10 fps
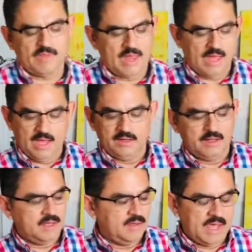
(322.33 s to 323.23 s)
And
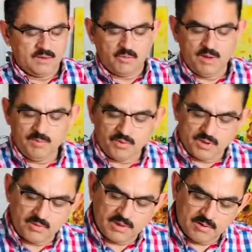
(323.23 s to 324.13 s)
at one point
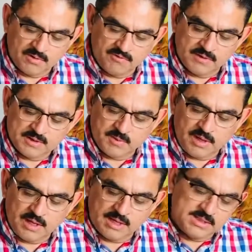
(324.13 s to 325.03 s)
when they were first being
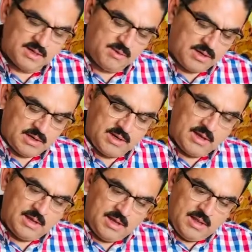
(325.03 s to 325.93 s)
exhibited,
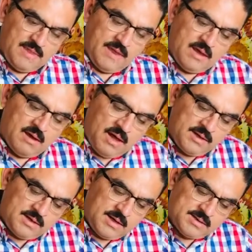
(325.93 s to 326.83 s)
they got
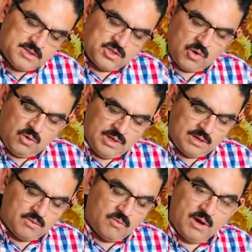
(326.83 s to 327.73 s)

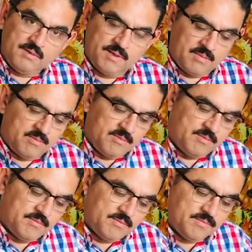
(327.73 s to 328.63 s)
stolen, one of them.
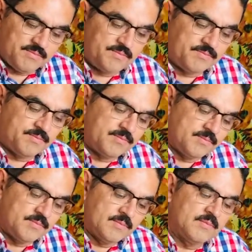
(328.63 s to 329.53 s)

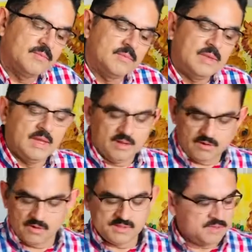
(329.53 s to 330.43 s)
Of
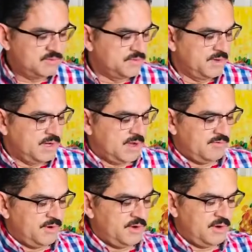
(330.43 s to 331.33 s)
course it was
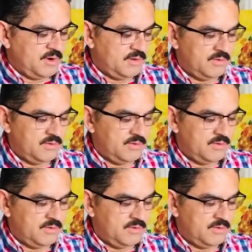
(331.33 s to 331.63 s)
recovered, you know.